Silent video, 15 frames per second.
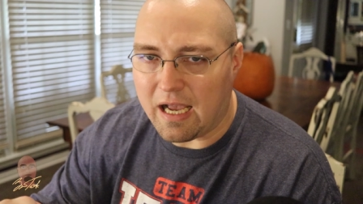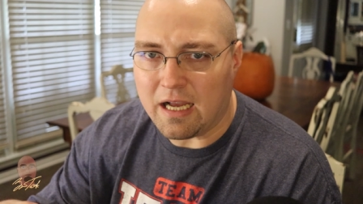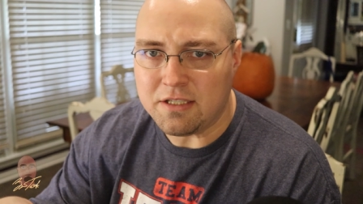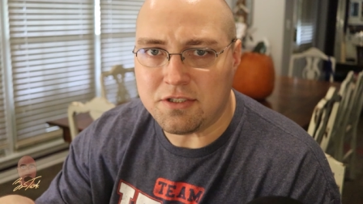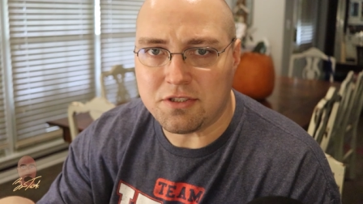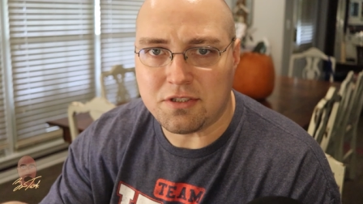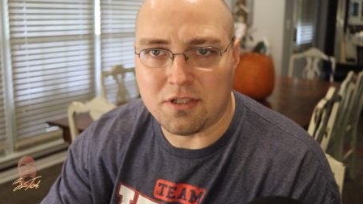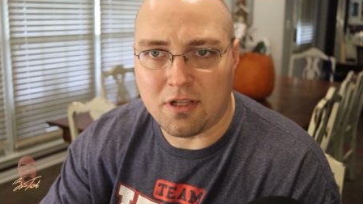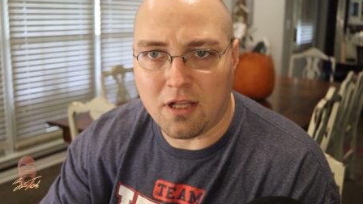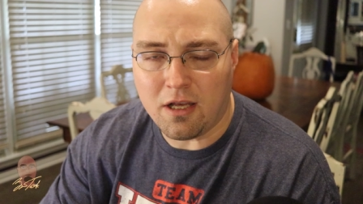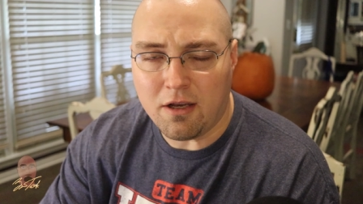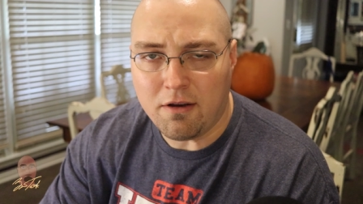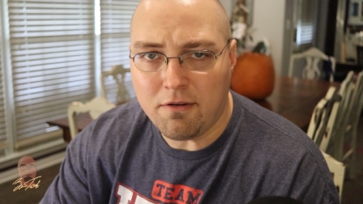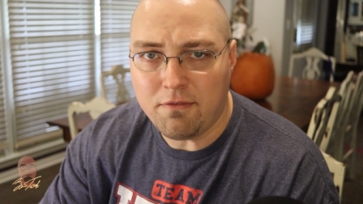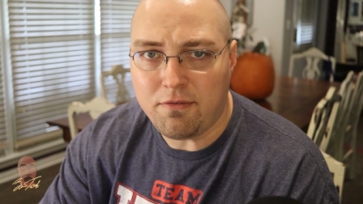I just
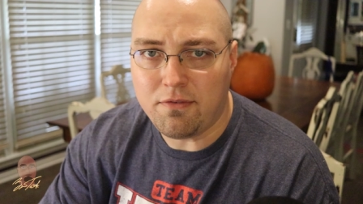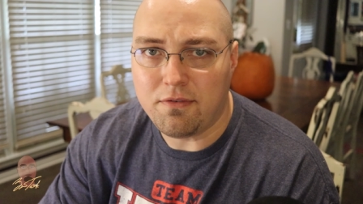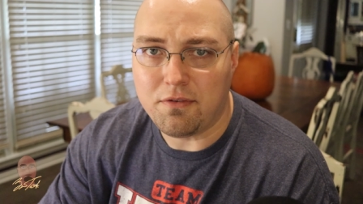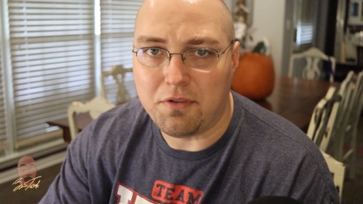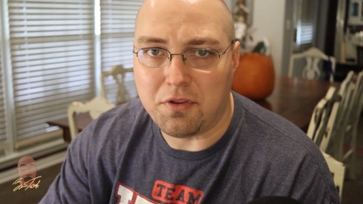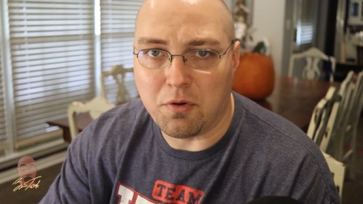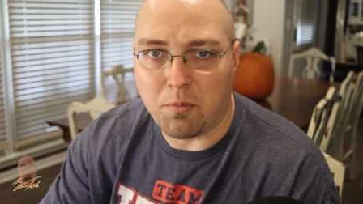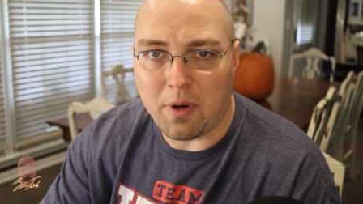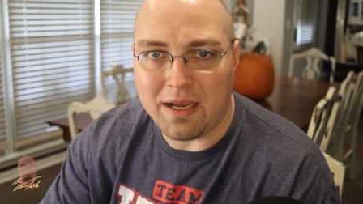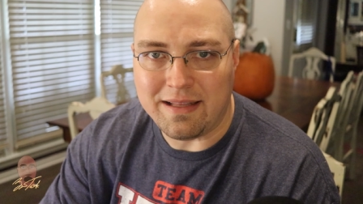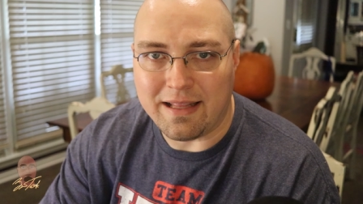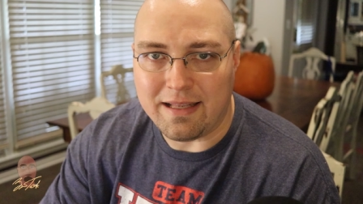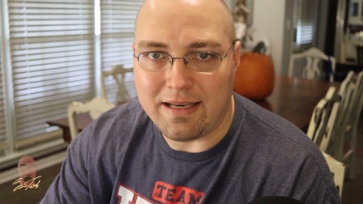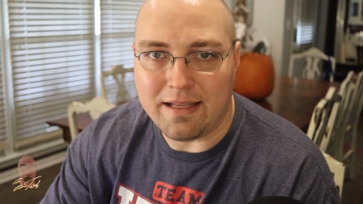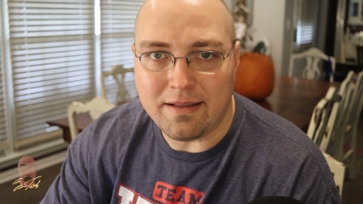love the way
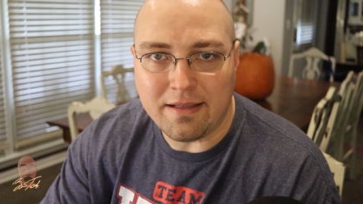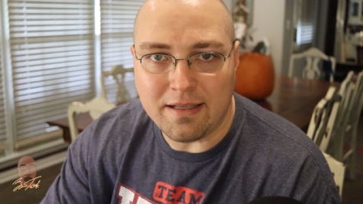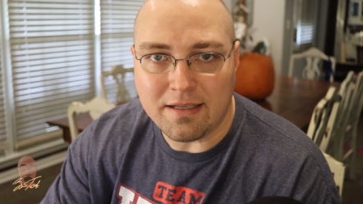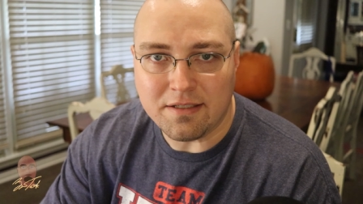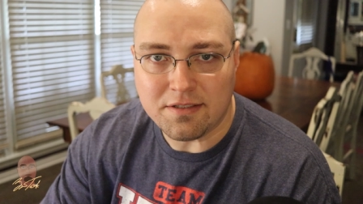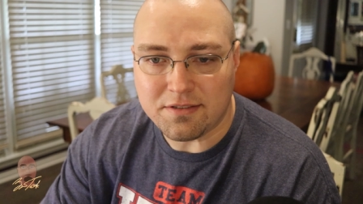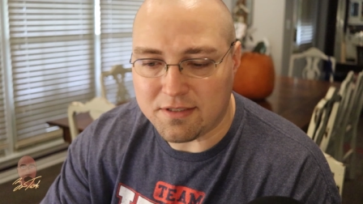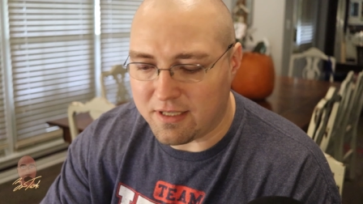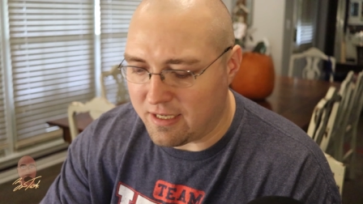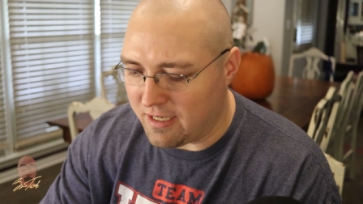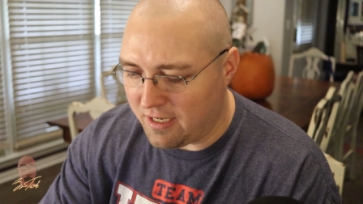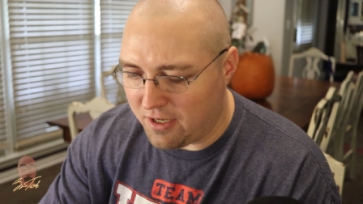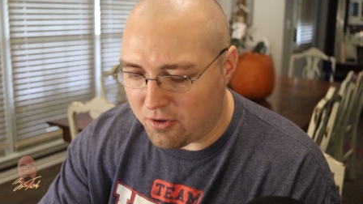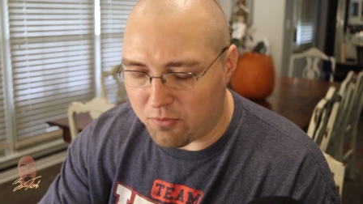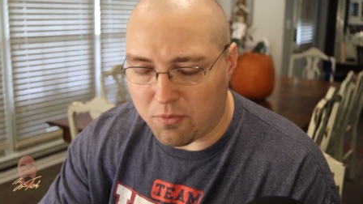they did this.
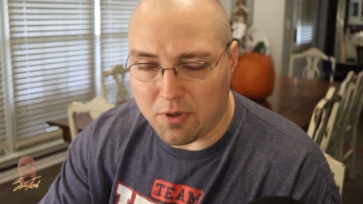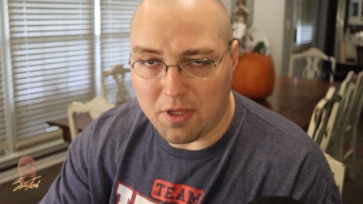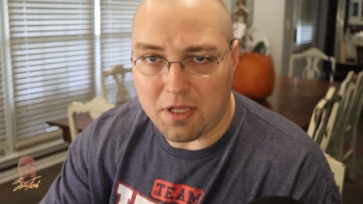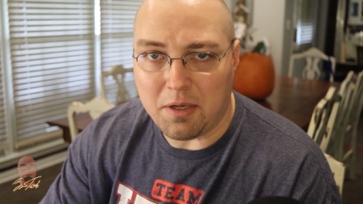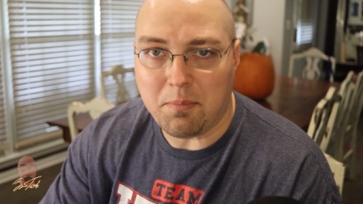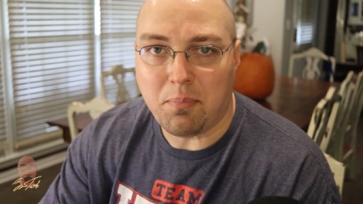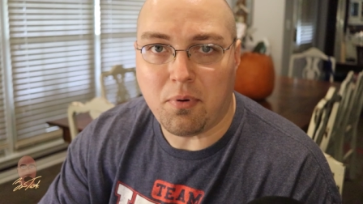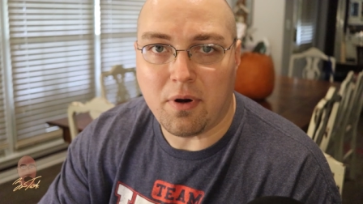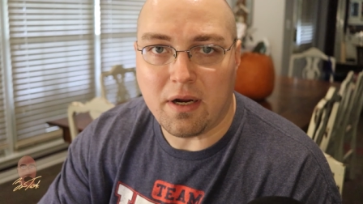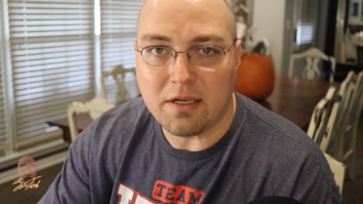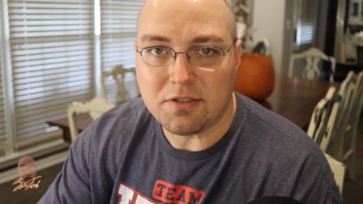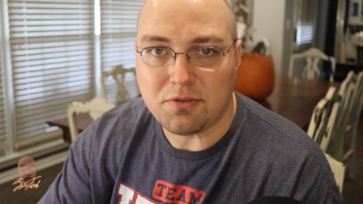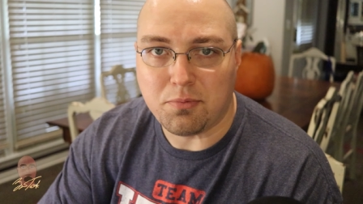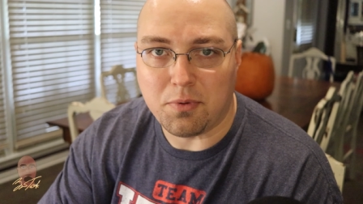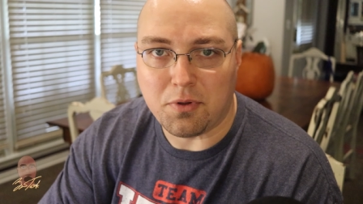Really
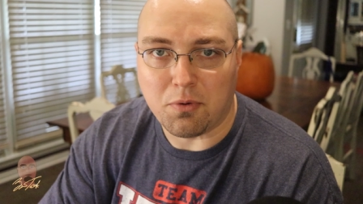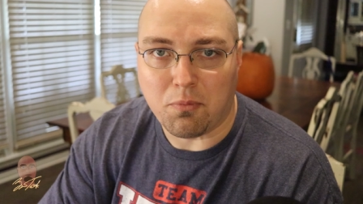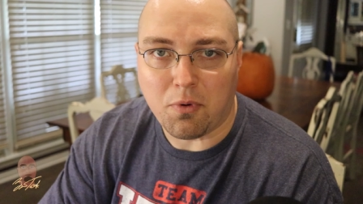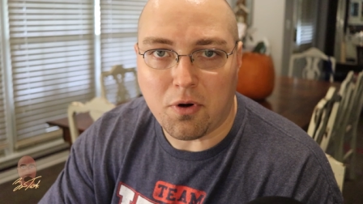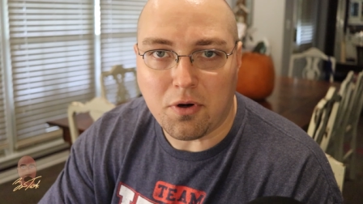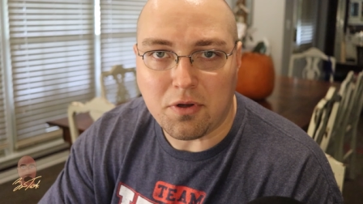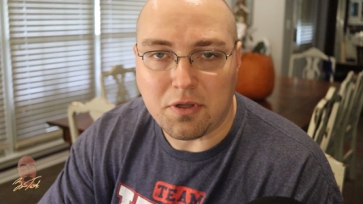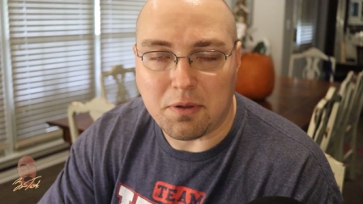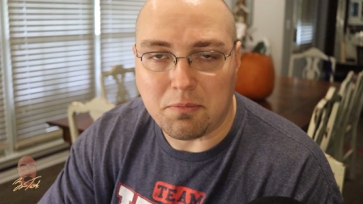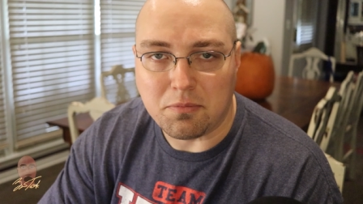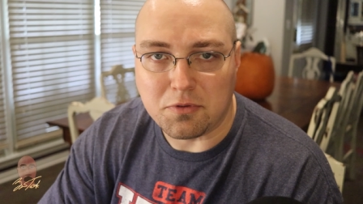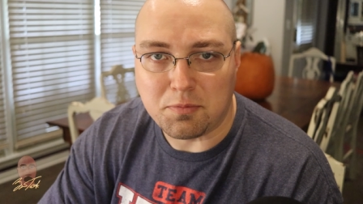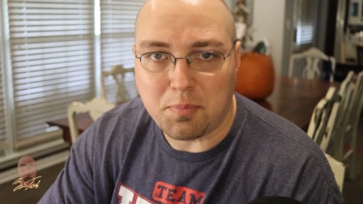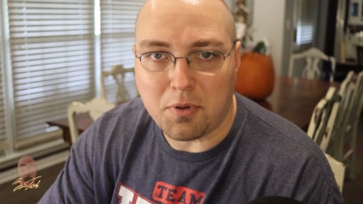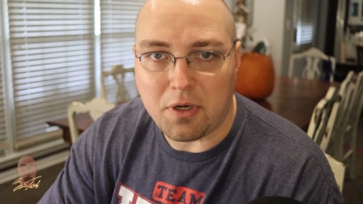impressed with the work that
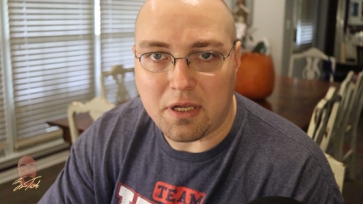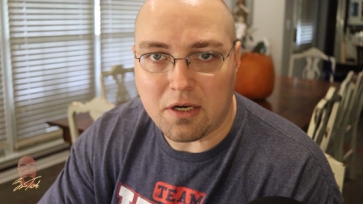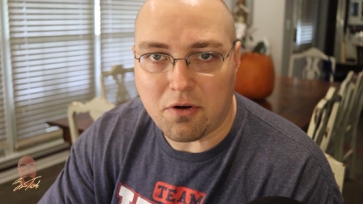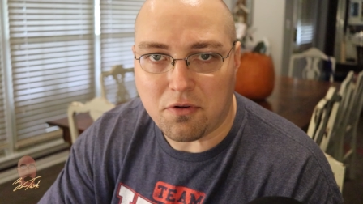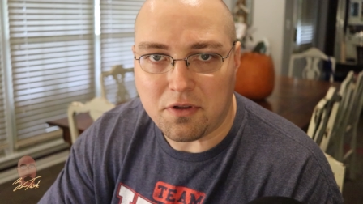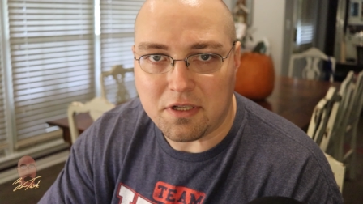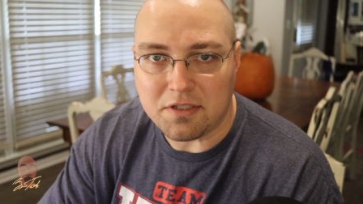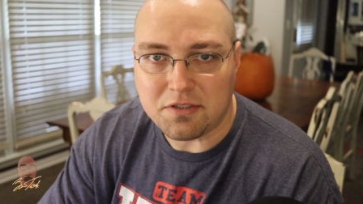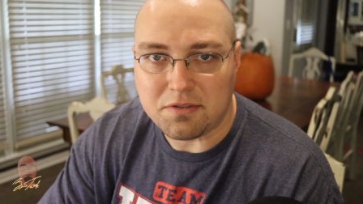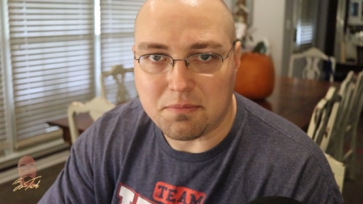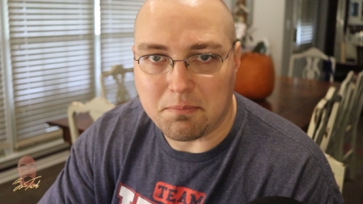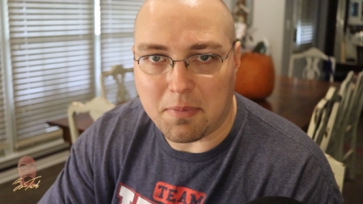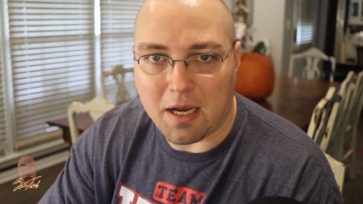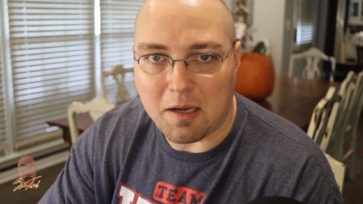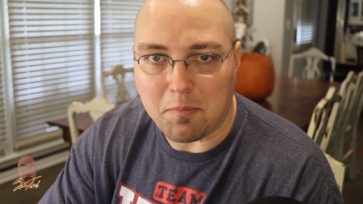was put in on this
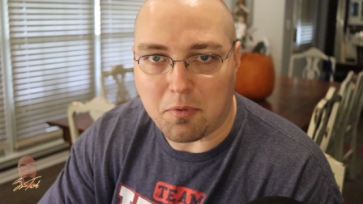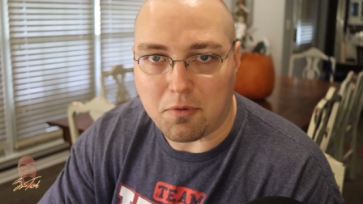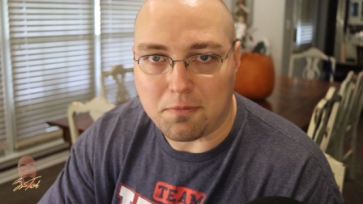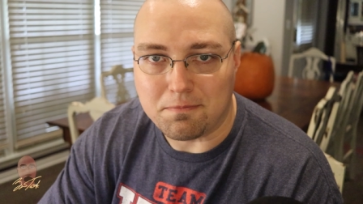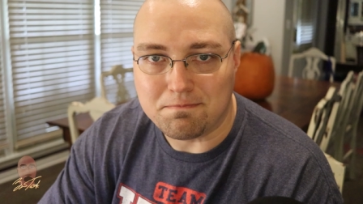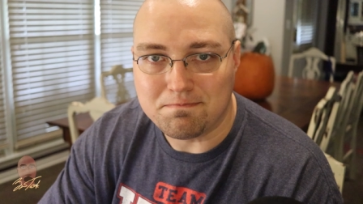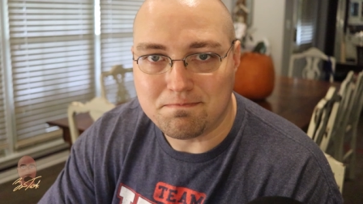Bible.